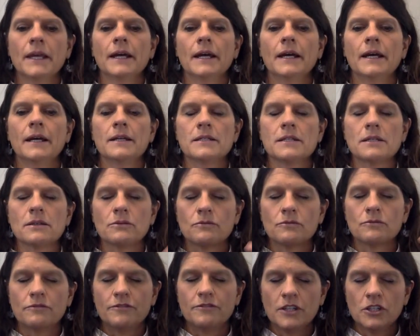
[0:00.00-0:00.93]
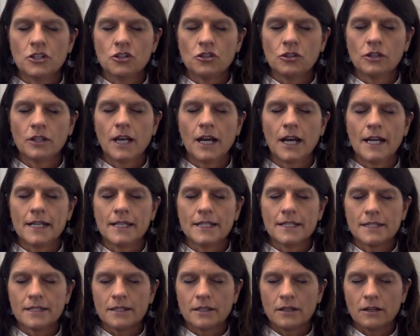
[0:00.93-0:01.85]
Uh, so
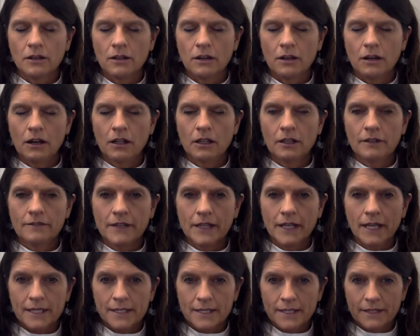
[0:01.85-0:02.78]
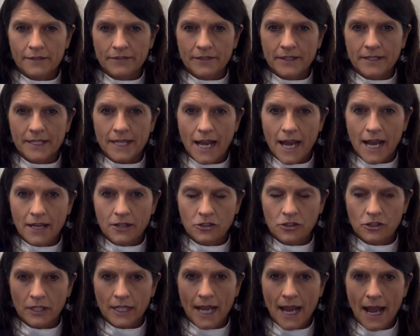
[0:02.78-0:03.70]
visualize all of it as if it's
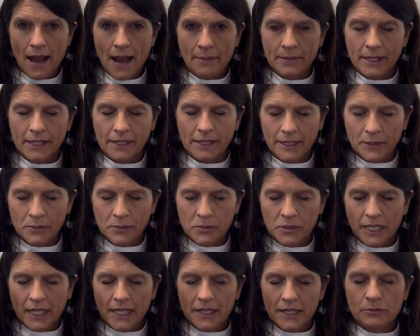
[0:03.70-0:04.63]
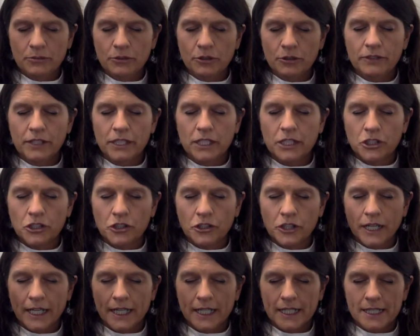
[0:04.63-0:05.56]
actually happening. Like play the movie in your
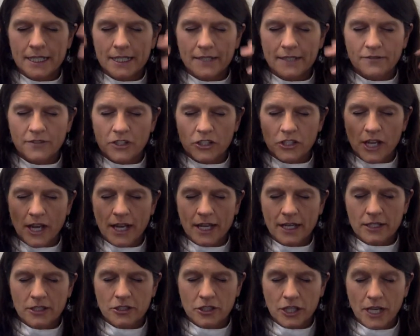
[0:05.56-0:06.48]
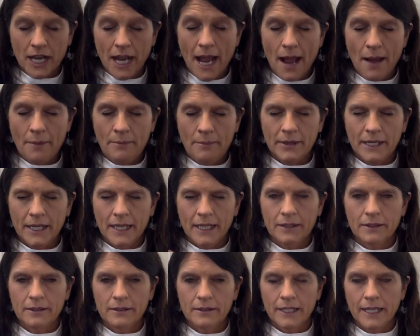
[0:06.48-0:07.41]
head as if it's actually happening,
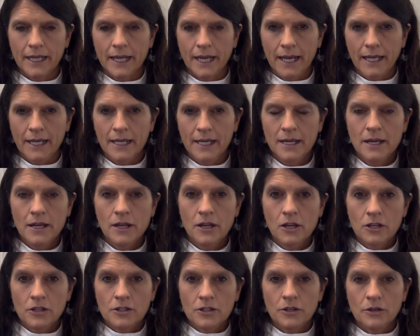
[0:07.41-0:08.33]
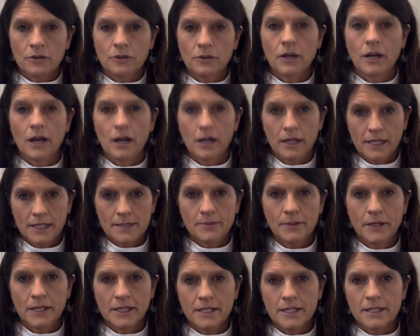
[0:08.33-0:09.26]
okay? So I'll
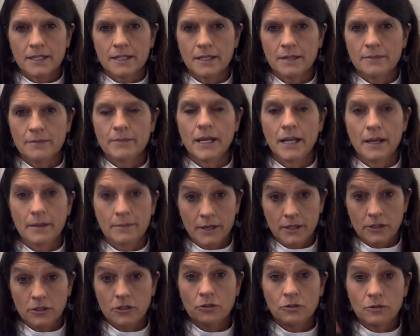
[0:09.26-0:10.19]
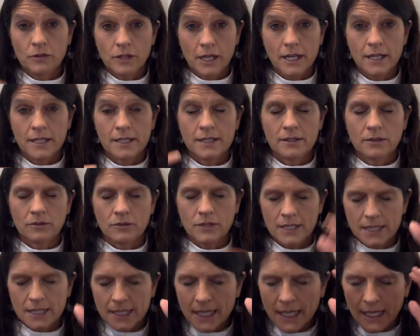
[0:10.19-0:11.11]
explain this in a minute, but do this. So
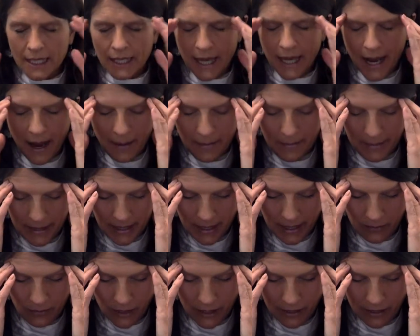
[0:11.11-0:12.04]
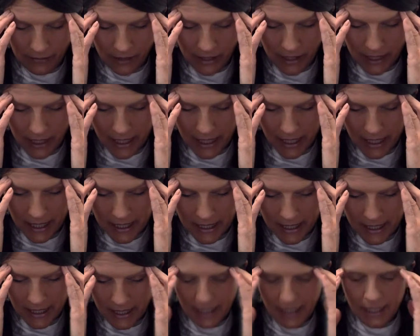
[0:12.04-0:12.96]
see it happening, whatever it is.
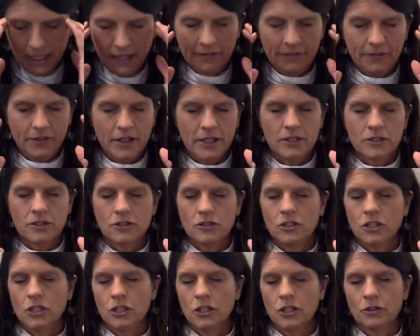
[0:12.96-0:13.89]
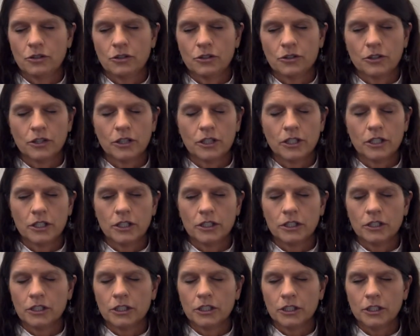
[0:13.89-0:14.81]
If it's, you know, you're going to
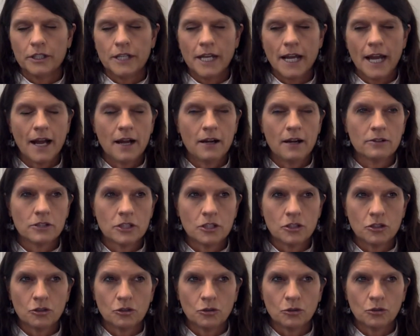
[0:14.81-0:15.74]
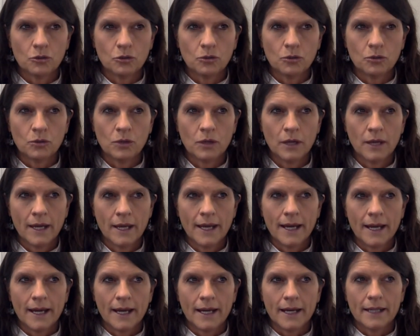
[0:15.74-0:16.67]
learn how to
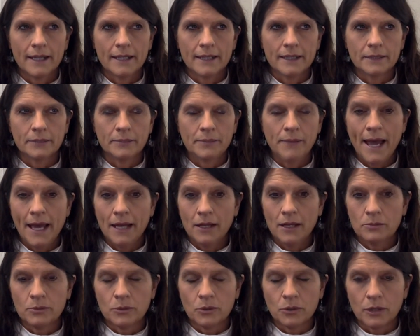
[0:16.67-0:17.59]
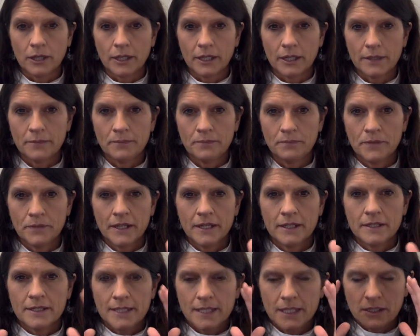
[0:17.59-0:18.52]
uh, paddleboard,
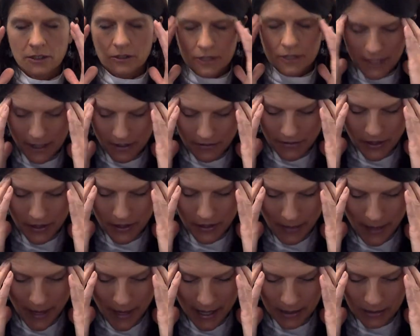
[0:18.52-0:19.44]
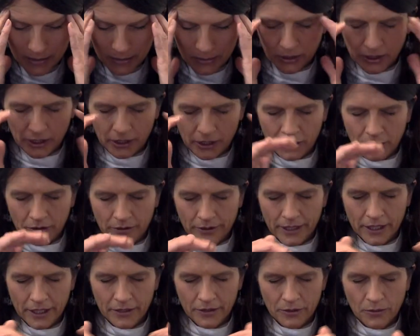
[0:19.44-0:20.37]
see yourself on the paddleboard,
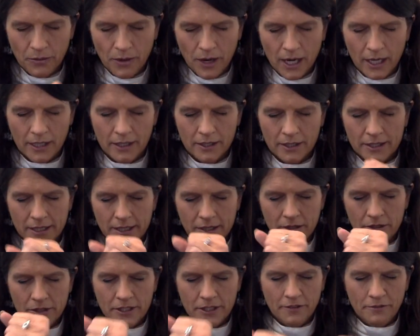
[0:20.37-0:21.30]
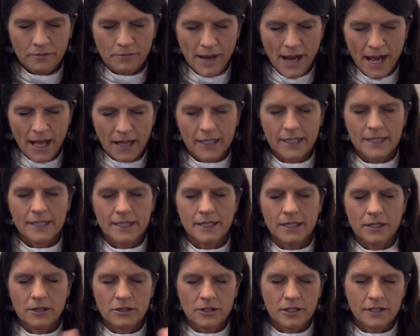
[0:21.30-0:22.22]
going on the water, see yourself balanced,
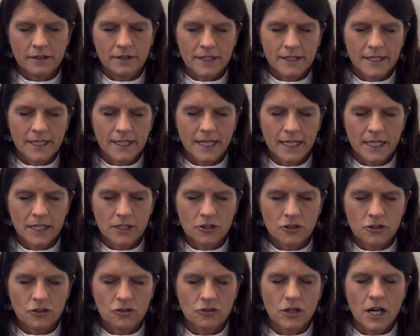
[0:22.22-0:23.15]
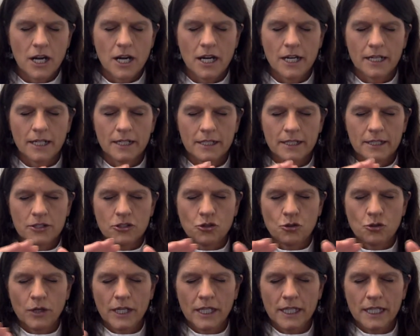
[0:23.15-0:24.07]
see yourself steady and strong,
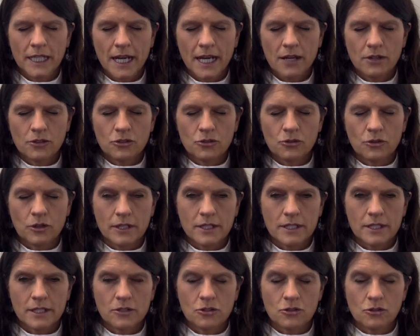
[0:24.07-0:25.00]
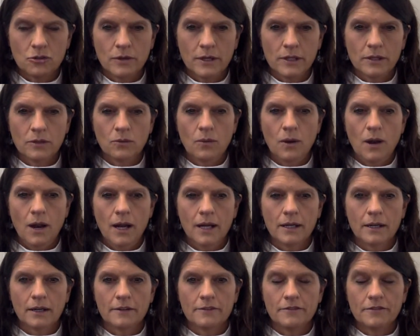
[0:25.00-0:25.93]
enjoying the outdoors, enjoying the
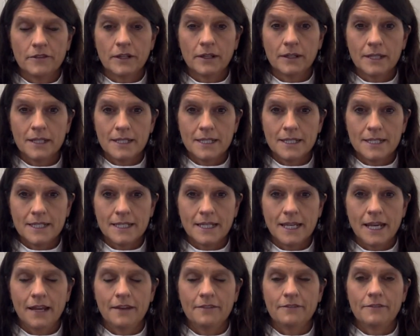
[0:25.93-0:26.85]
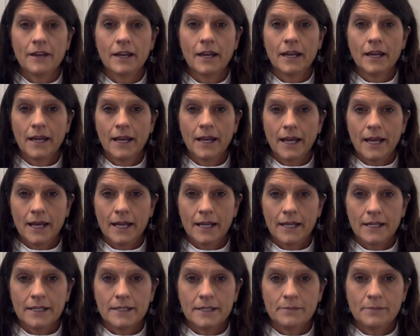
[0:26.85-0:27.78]
water, and feeling safe
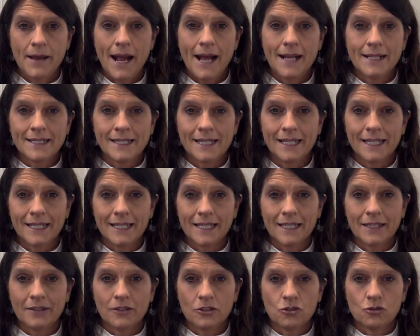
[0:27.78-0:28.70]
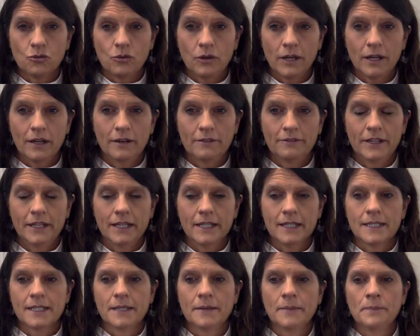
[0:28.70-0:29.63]
and basking in the joy of
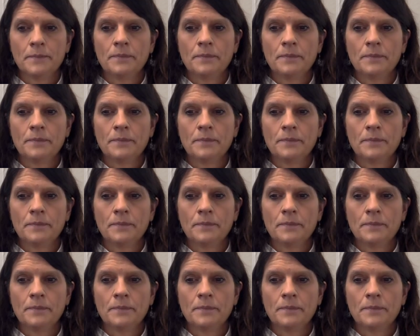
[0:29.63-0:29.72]
it.